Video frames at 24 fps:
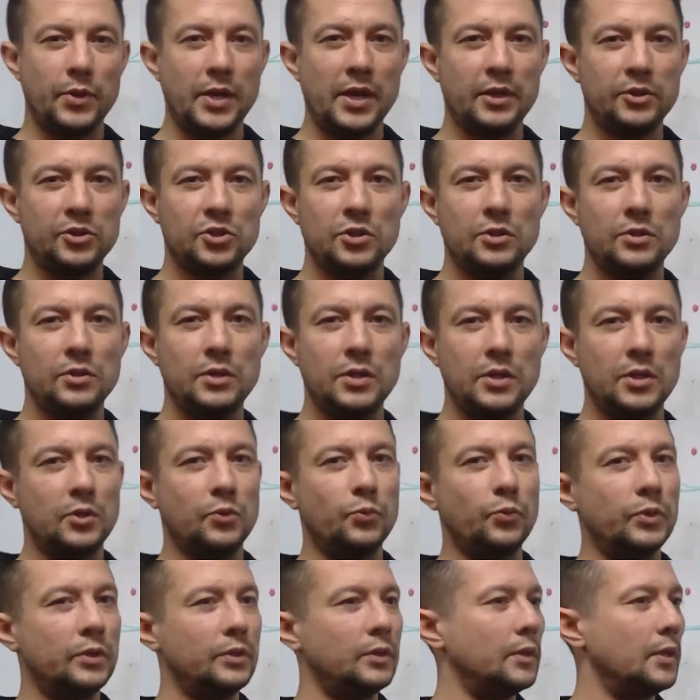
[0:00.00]
reaction,
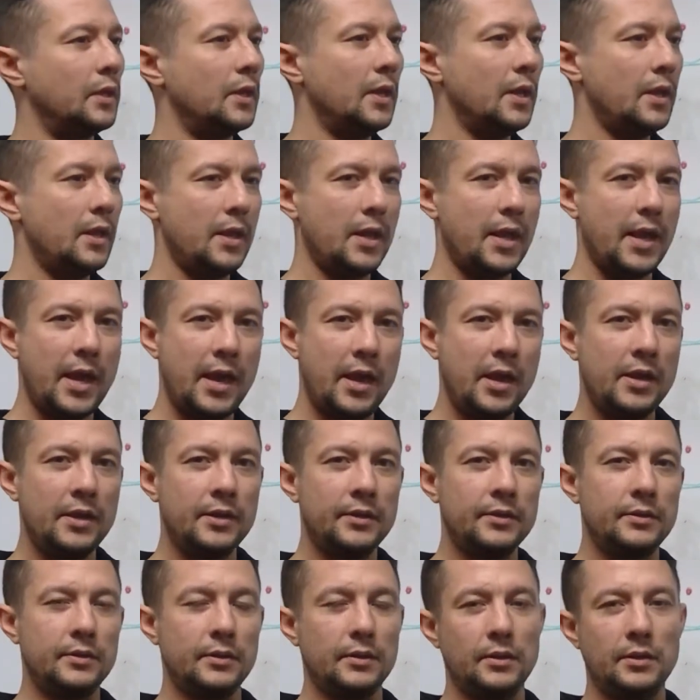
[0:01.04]
it will
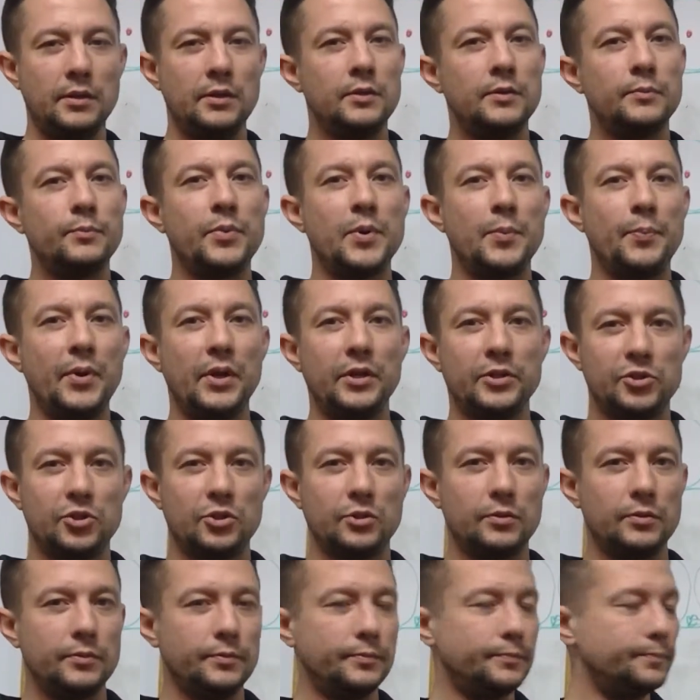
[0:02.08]
aid in
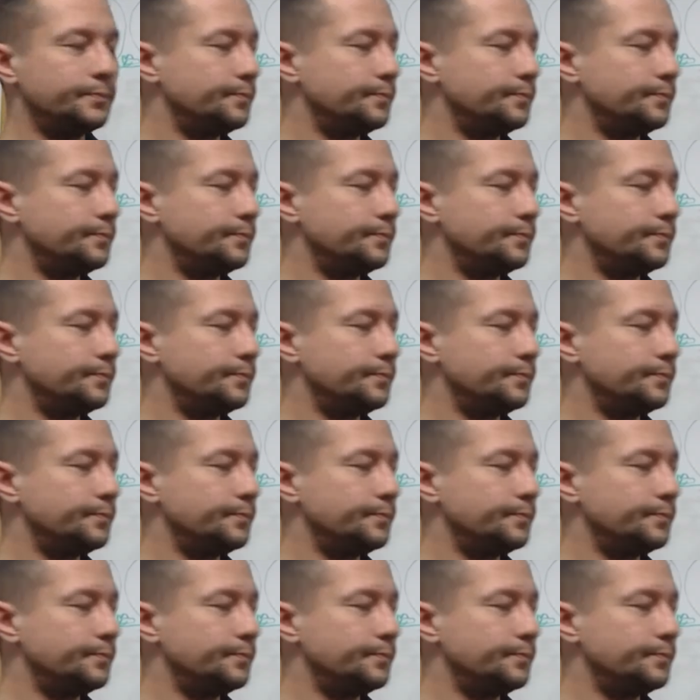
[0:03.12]
propulsion.